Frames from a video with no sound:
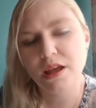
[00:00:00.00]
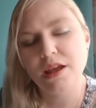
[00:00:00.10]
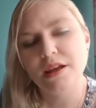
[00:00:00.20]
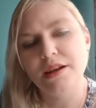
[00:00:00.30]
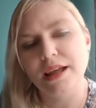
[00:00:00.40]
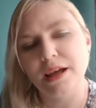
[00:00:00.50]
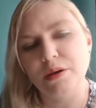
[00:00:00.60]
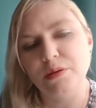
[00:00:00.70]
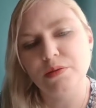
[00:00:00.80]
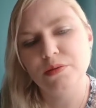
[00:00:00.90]

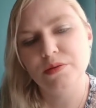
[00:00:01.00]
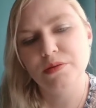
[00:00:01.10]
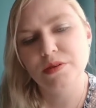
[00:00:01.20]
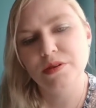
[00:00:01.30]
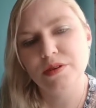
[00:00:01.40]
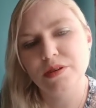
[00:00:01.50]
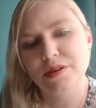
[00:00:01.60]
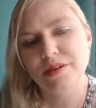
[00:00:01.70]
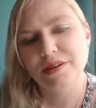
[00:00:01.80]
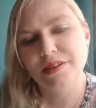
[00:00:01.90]
Now,
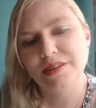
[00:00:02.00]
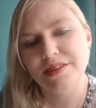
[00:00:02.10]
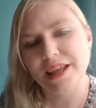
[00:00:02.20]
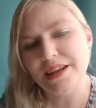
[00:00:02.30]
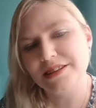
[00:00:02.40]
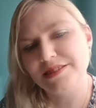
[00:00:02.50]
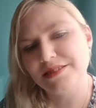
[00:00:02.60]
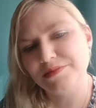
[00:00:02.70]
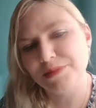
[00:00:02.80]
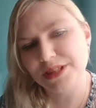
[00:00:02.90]
that
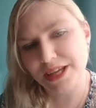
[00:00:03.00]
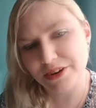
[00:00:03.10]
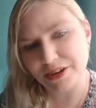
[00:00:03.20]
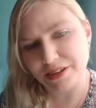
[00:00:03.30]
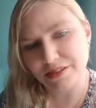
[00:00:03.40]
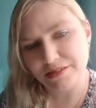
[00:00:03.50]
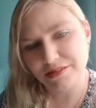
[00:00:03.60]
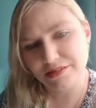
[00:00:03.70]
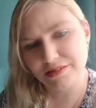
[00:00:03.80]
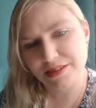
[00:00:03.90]
material
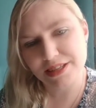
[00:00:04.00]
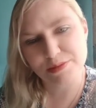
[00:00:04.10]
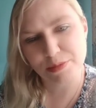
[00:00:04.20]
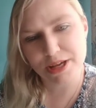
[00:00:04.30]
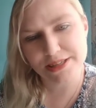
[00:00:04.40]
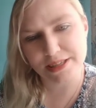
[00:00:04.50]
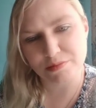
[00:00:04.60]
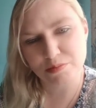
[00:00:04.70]
is amazing